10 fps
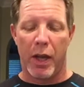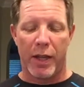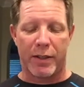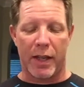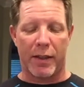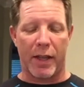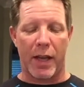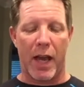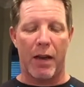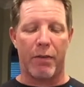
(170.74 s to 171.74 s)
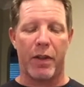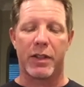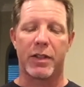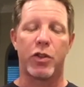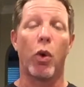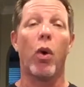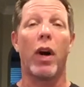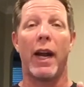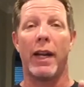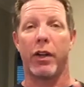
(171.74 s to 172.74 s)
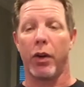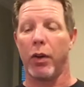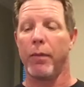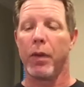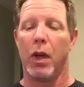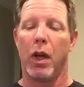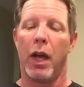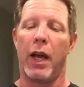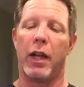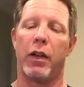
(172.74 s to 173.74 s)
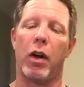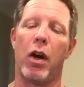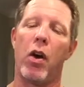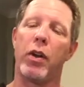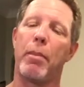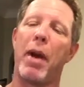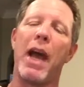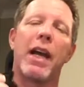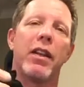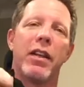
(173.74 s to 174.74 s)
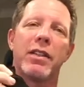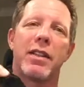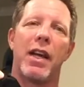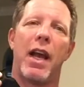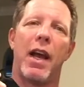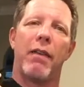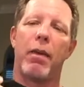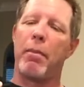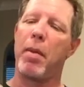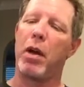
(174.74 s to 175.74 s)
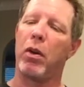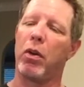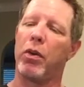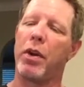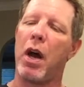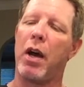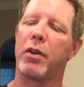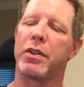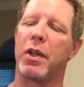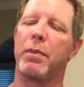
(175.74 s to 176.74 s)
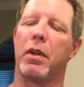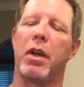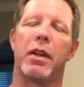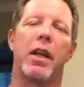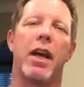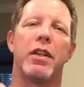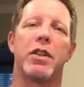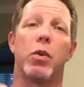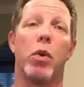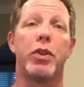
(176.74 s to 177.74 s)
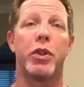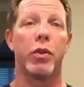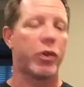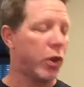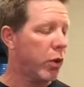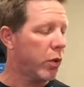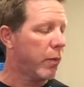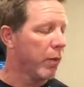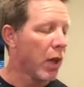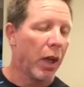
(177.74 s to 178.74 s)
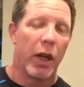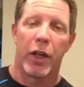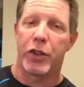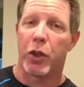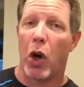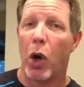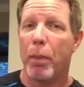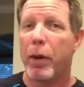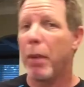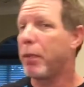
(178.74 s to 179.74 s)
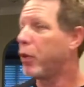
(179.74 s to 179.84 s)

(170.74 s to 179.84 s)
is that they have this door anchor. And on the back of this, they have a metal or knot or something like that. And so what you'll do is you'll open up the